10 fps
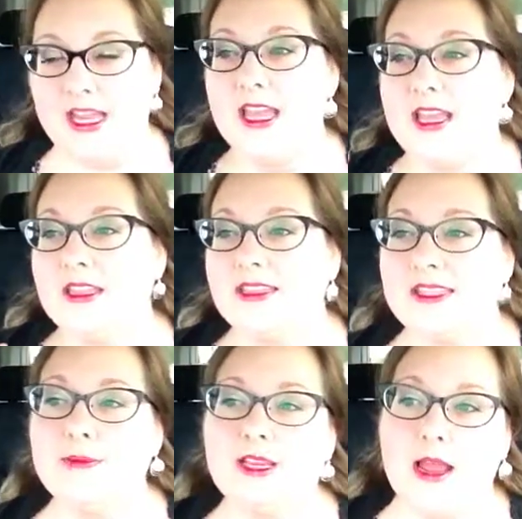The
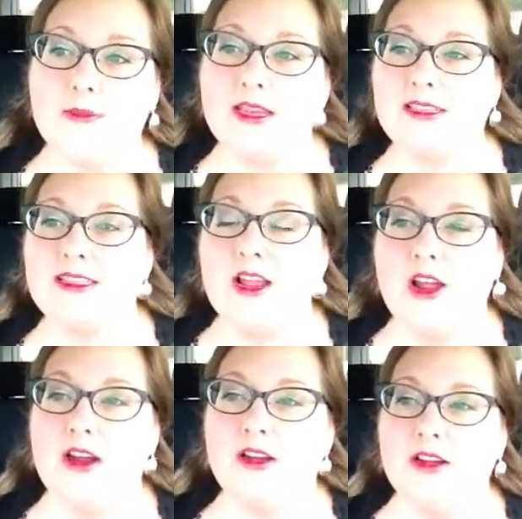subtopics
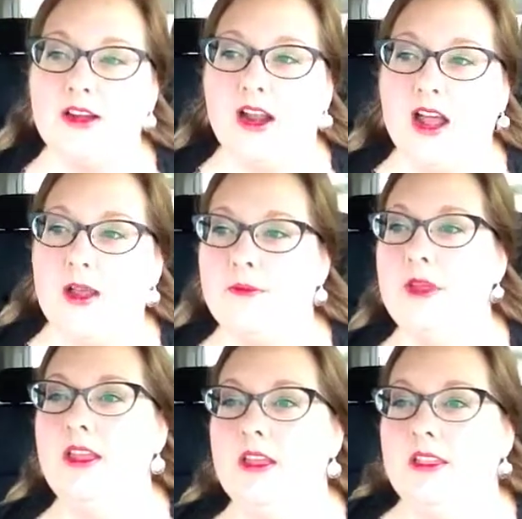are
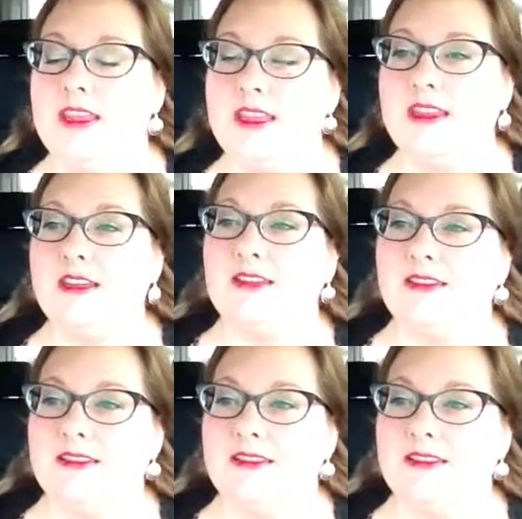the